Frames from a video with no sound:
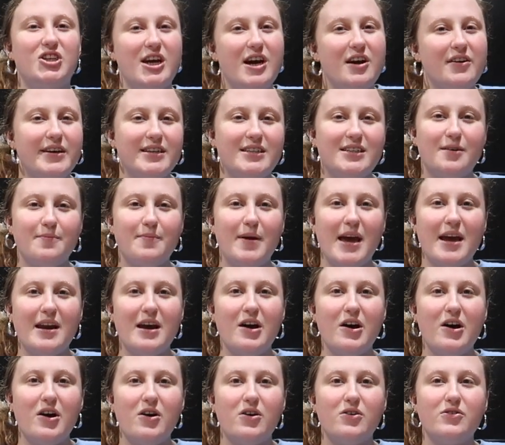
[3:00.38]
cherry
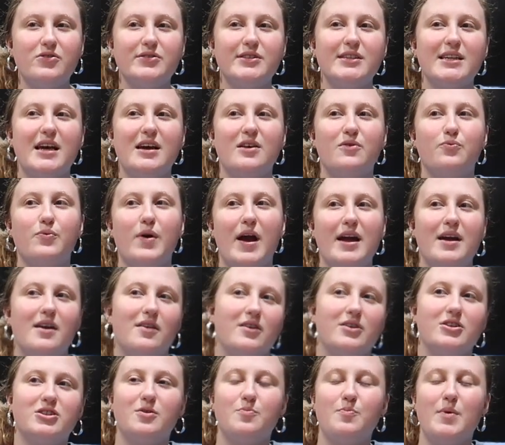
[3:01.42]
tomatoes and
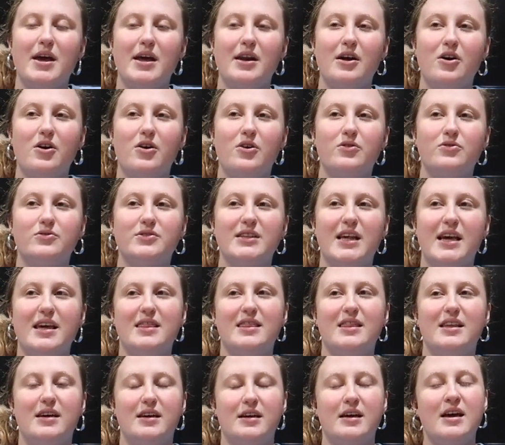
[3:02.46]
regular tomatoes,
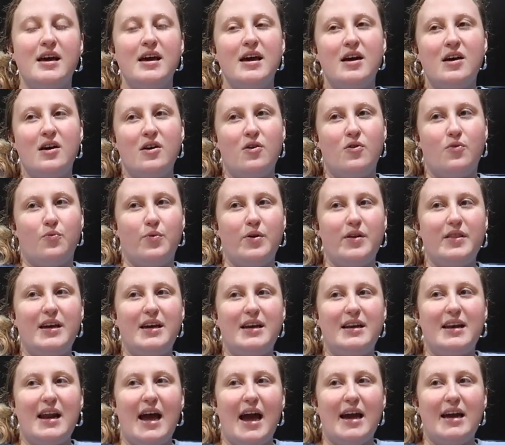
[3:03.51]
like the
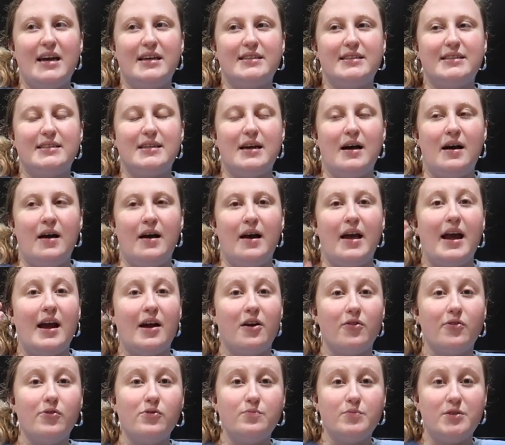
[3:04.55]
really nice
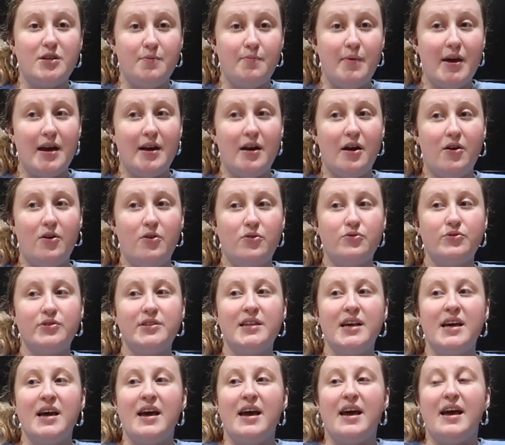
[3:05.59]
heirloom tomatoes
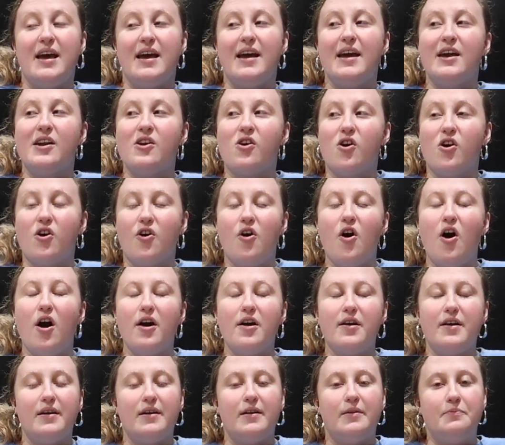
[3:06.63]
in her
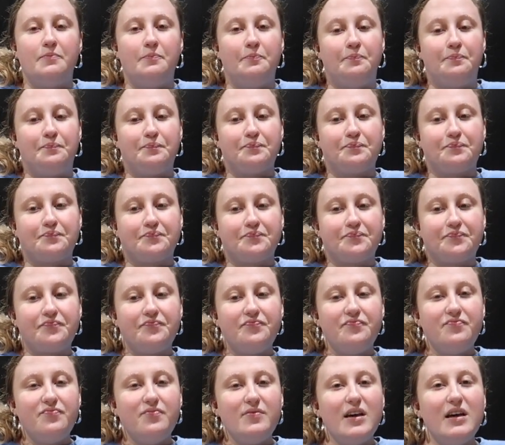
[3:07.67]
garden.
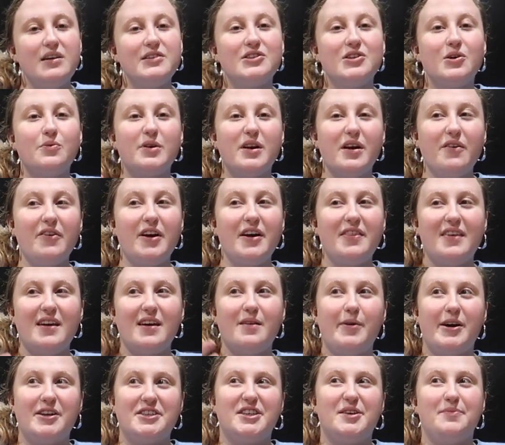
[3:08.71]
So whenever I think
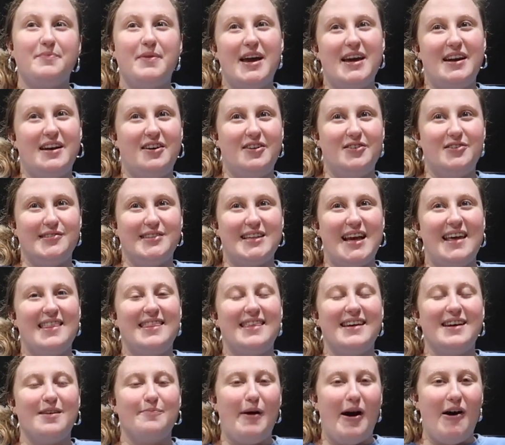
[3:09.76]
about tomatoes, I
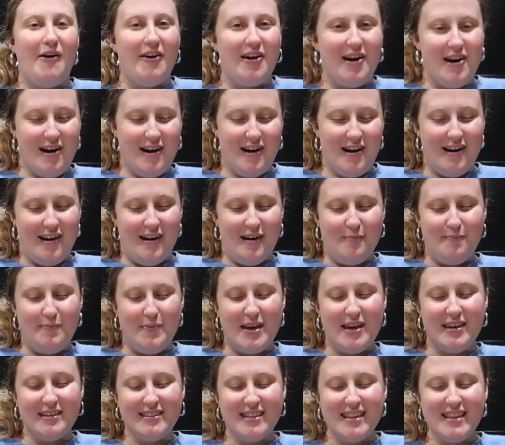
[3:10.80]
think about her,
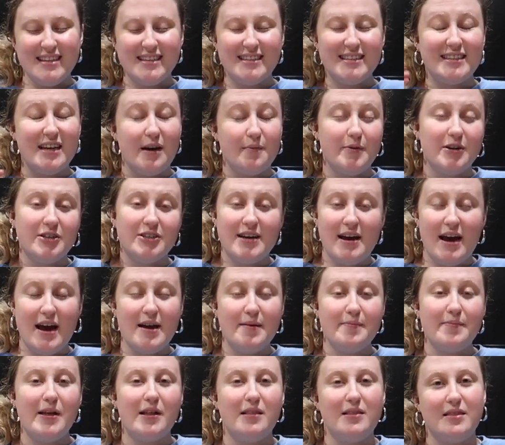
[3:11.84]
because in the
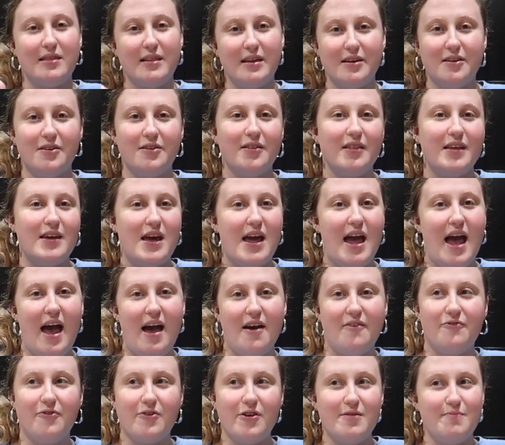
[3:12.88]
summertime, literally
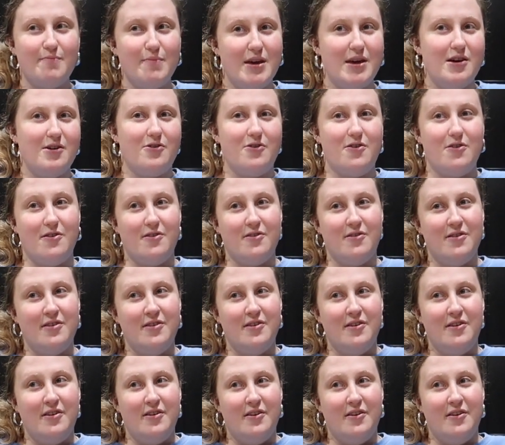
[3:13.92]
every meal